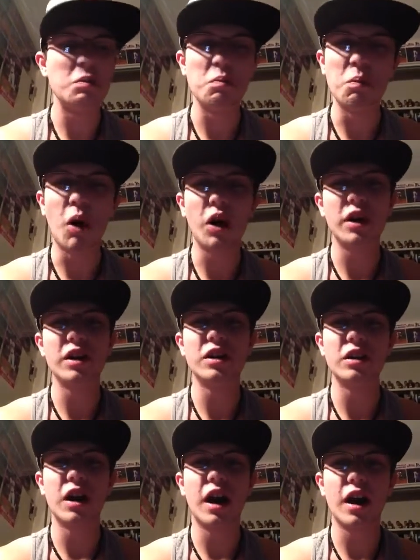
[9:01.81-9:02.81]

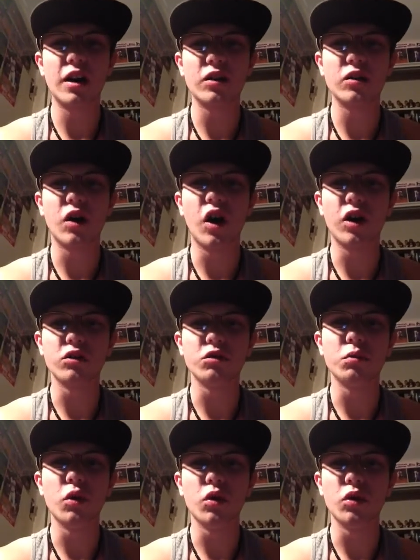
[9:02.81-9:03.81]
mocking our
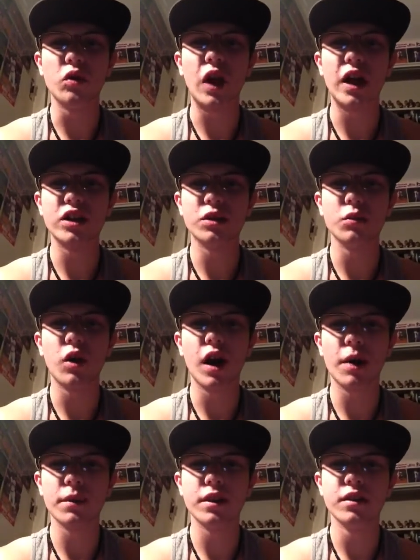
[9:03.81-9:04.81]
honorable Elijah
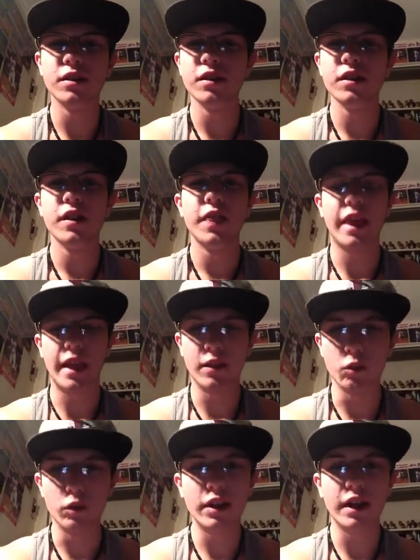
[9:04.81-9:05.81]
Muhammad,
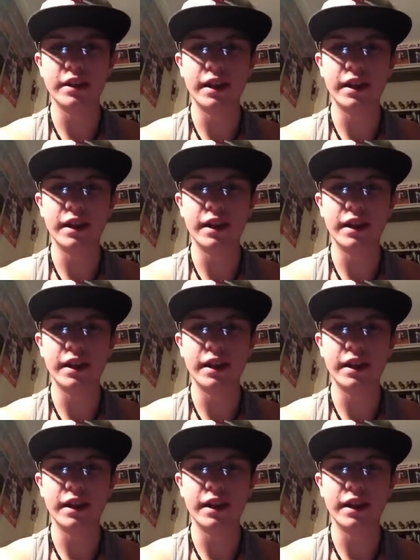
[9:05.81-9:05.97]
and we gotta